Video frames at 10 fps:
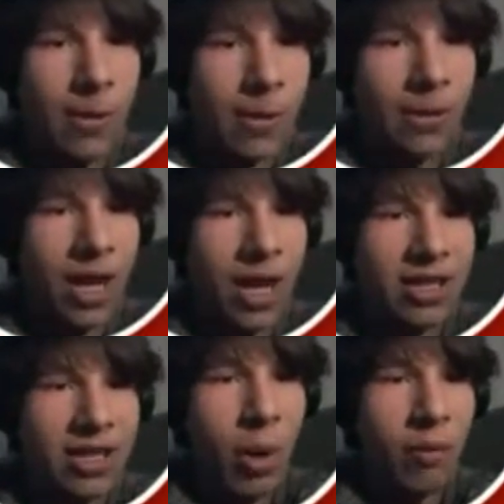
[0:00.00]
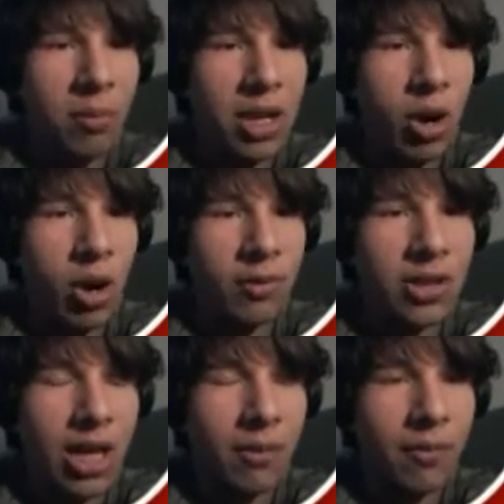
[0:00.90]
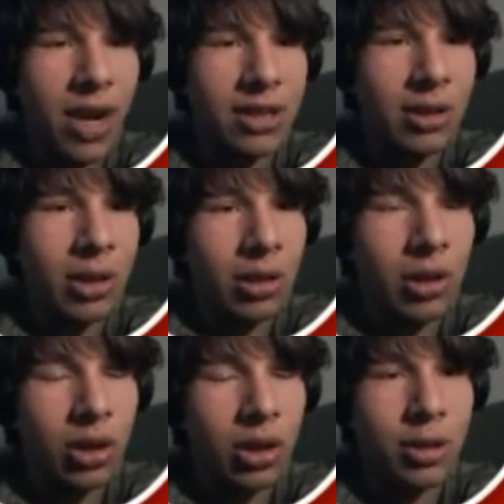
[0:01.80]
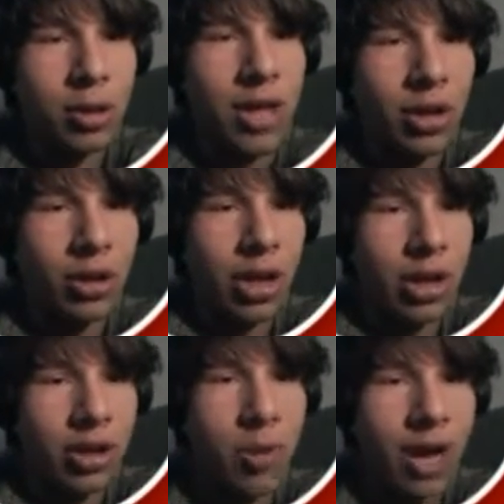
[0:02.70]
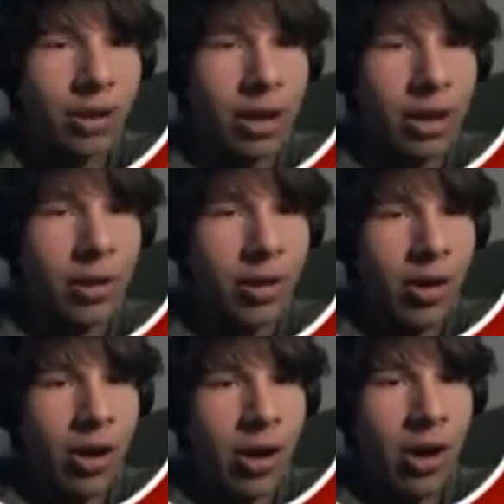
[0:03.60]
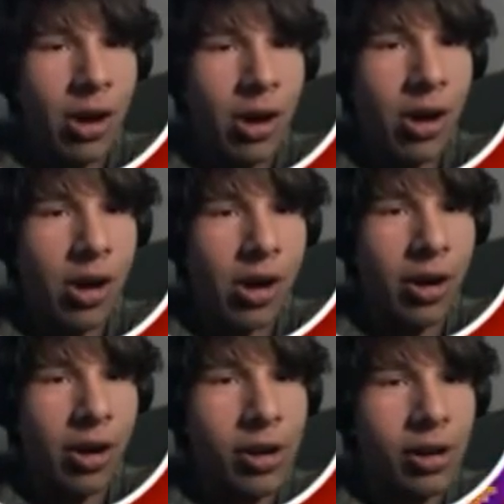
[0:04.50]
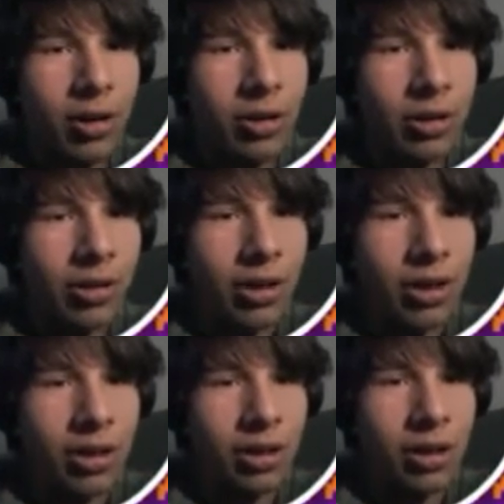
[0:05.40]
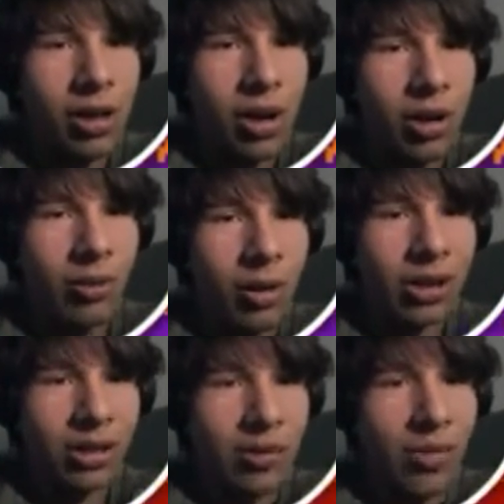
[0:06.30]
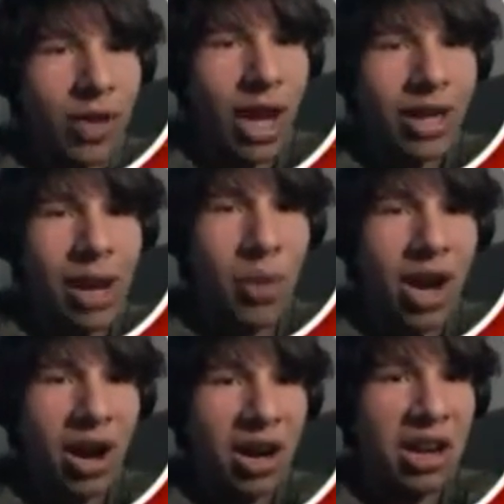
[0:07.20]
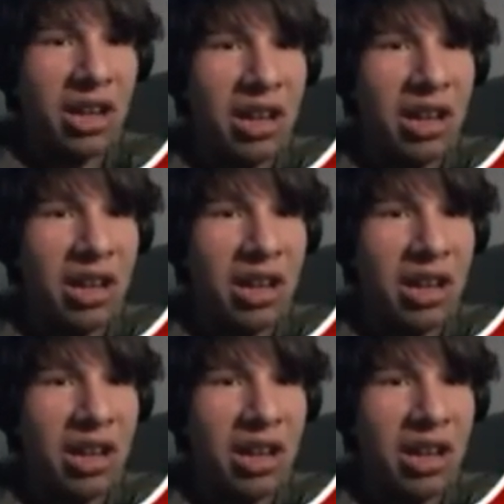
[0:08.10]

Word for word: Okay, stay away from me, you weird sound face. You look like I sat down, you look like you're smiling. Uh, oh no. Oh, what the? How do I get up there?